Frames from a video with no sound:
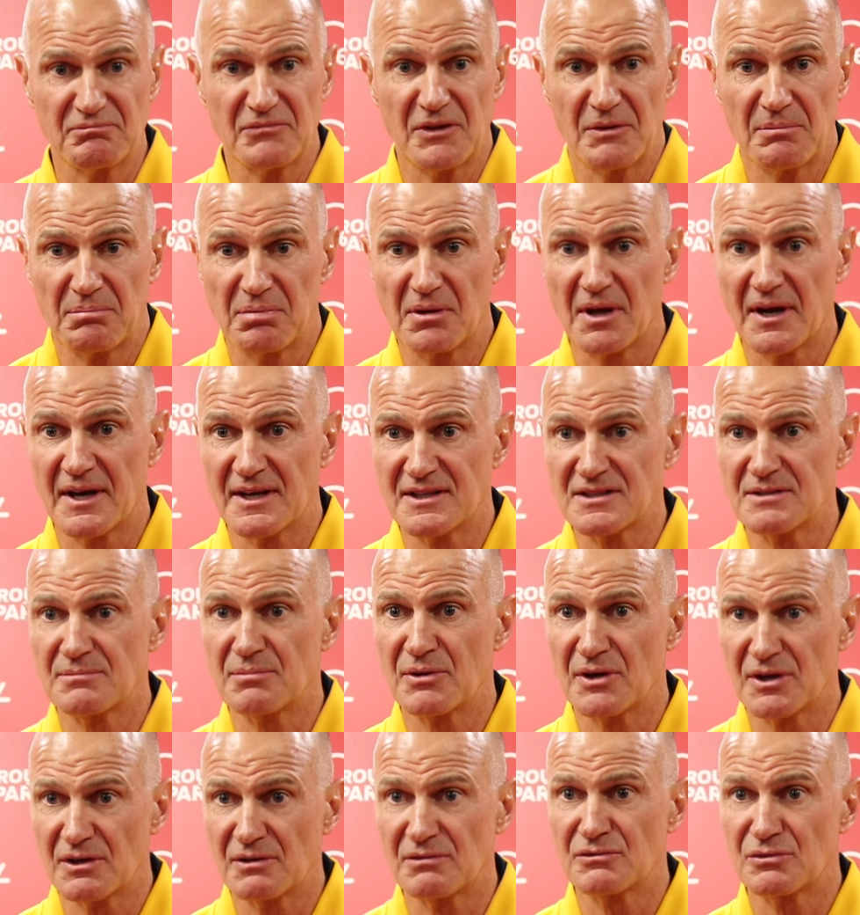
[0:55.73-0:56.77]
The players have
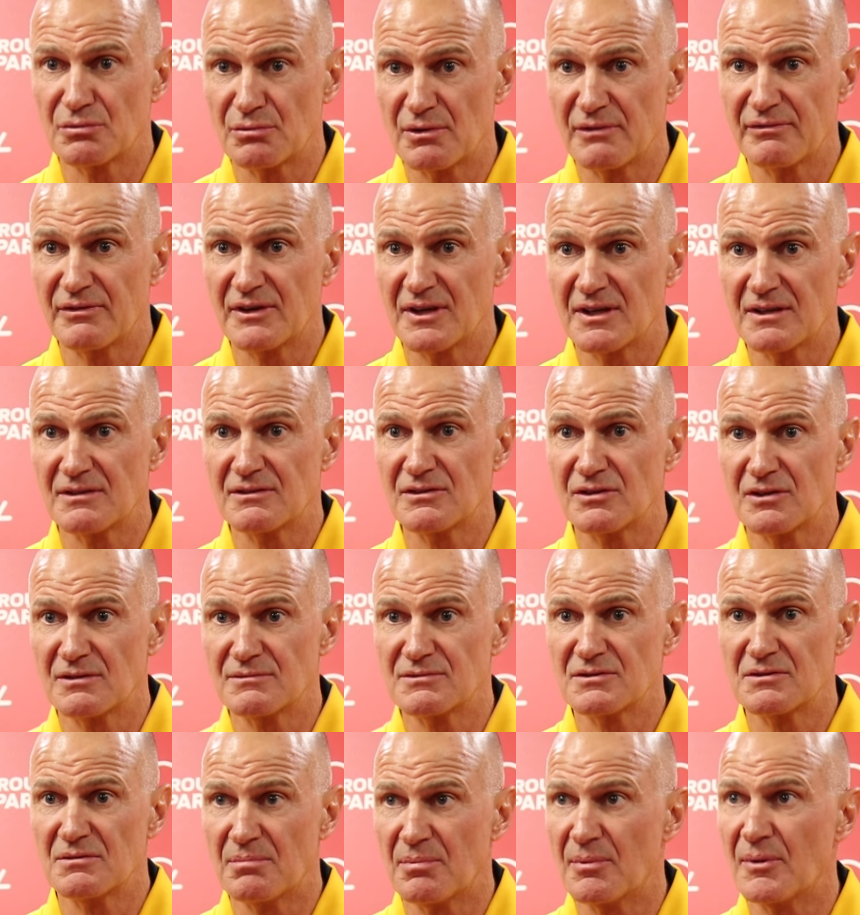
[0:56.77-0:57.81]
been terrific in
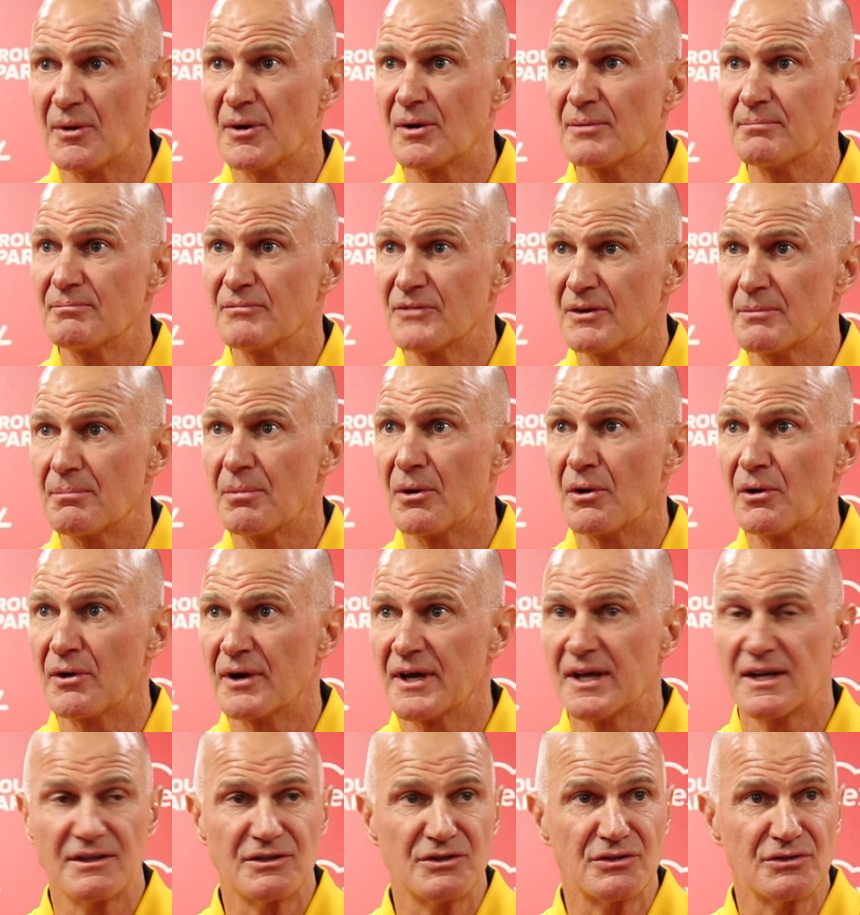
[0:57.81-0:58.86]
terms of the
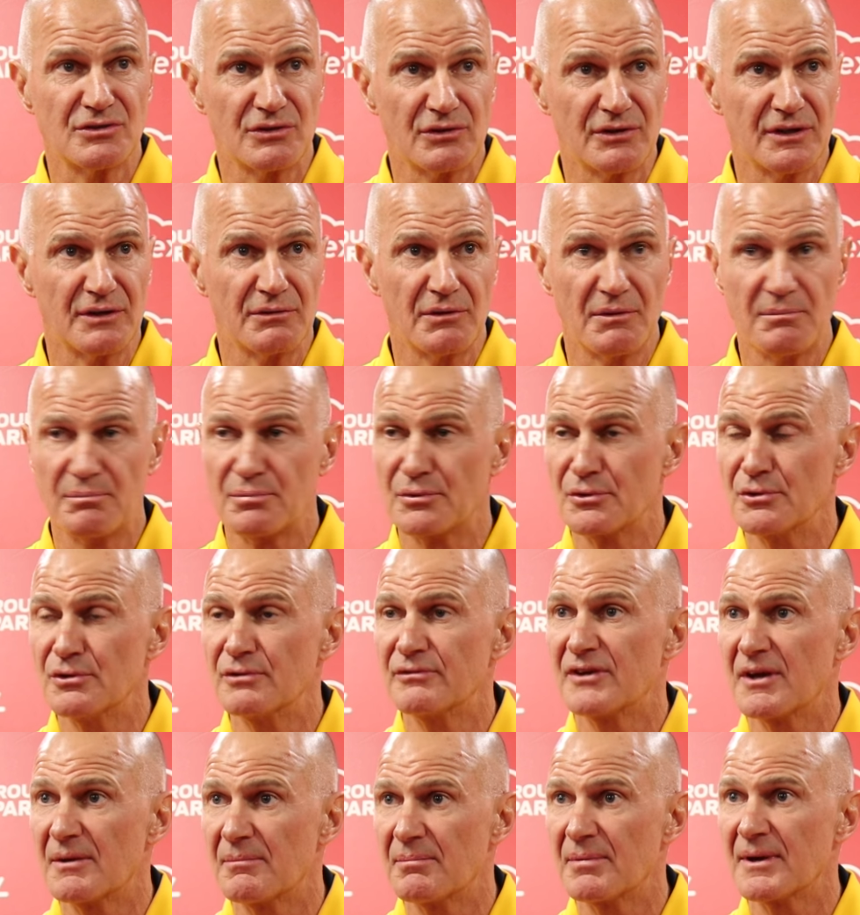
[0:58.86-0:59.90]
buy-in, trying to
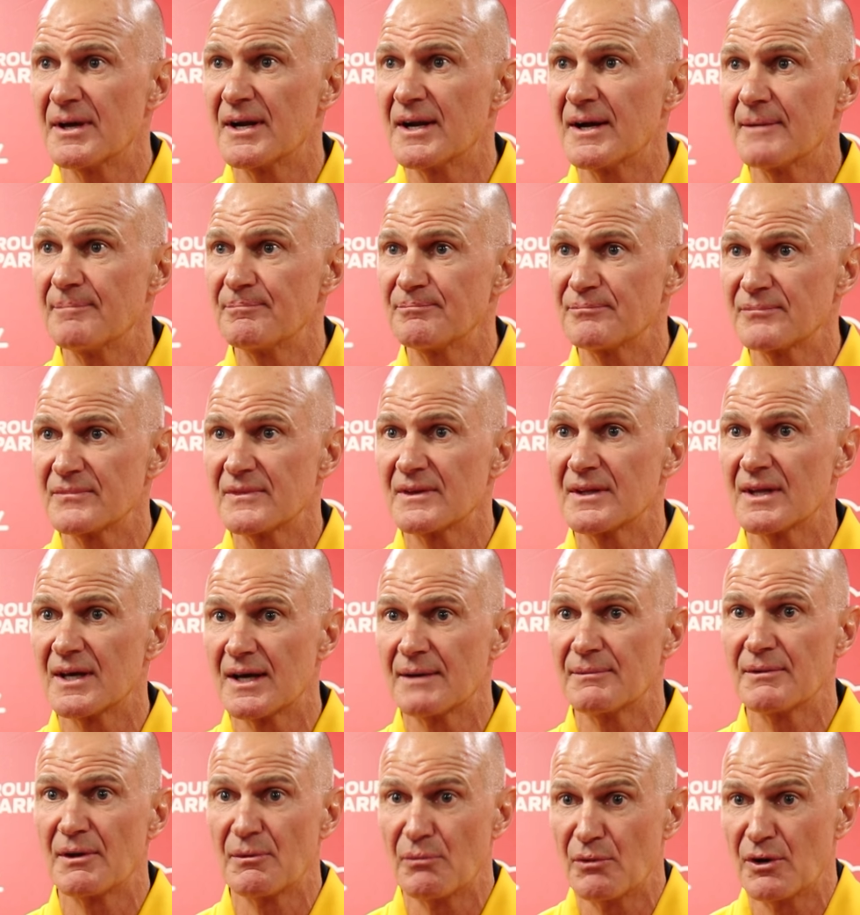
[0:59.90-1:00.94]
improve, get better.
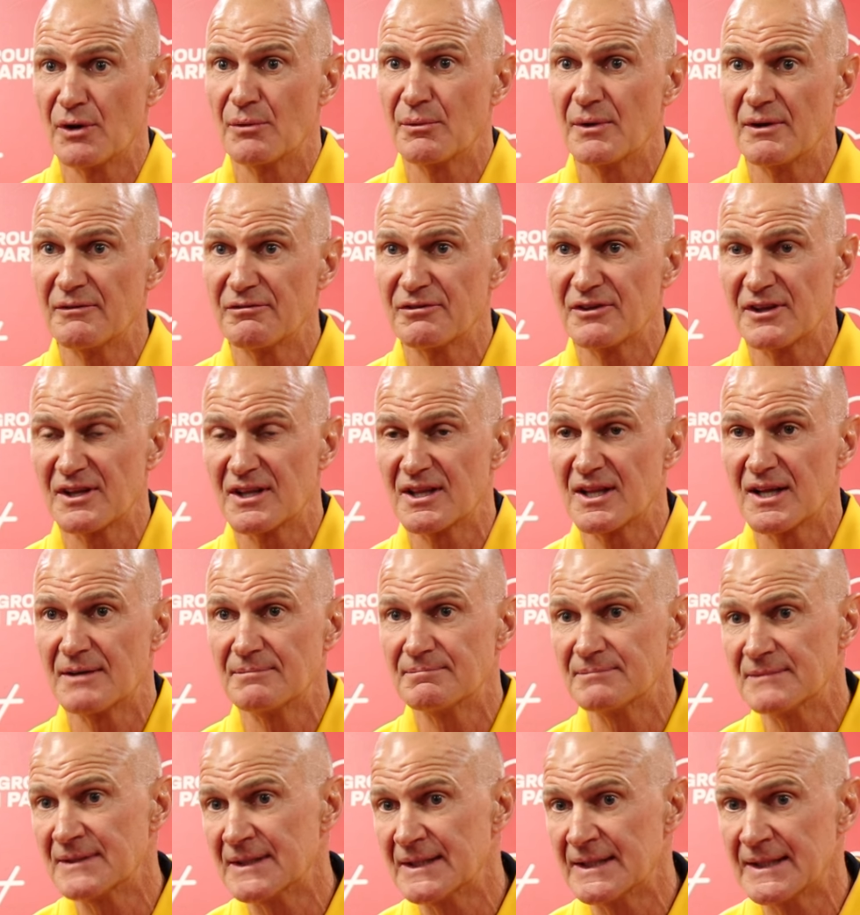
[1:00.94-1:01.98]
They want to win for the
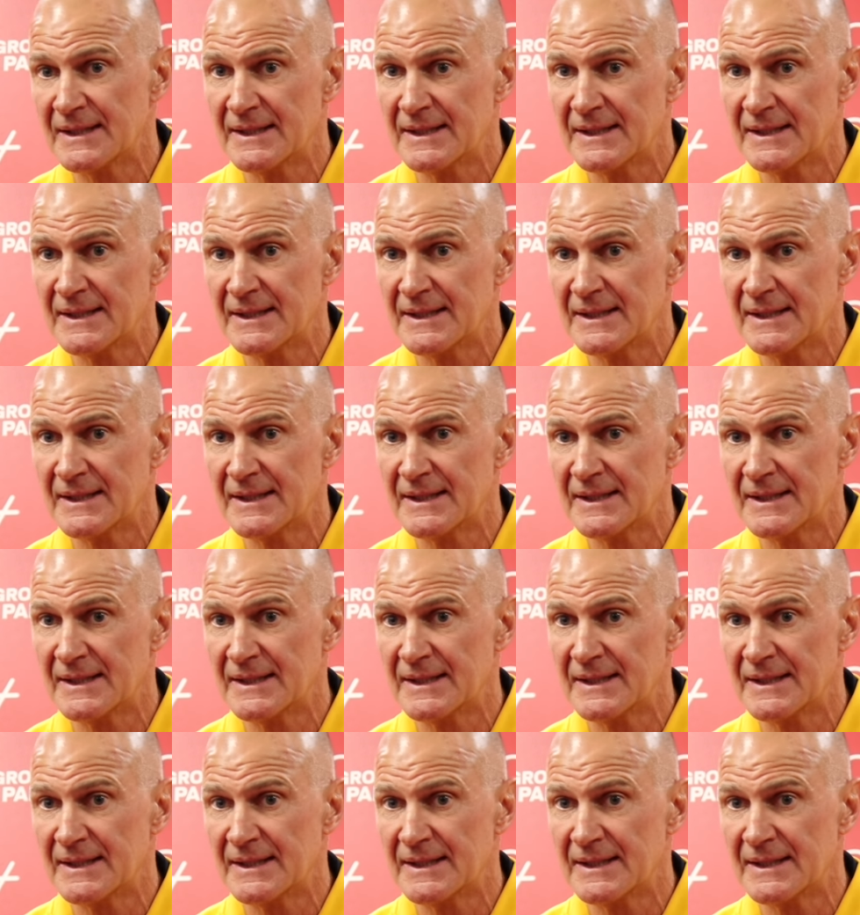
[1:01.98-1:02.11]
club.